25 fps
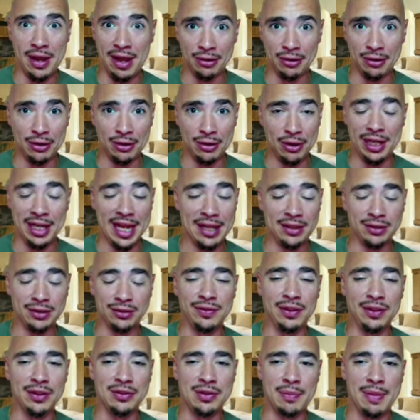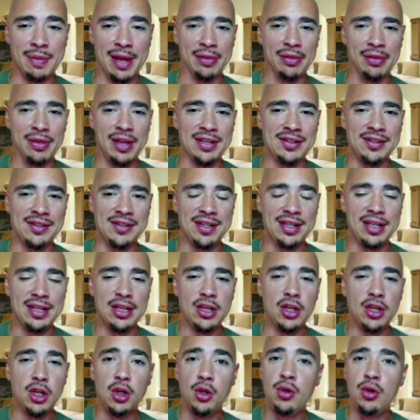how Garlinghouse feels about
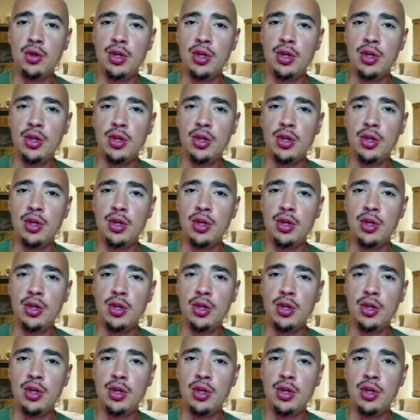this.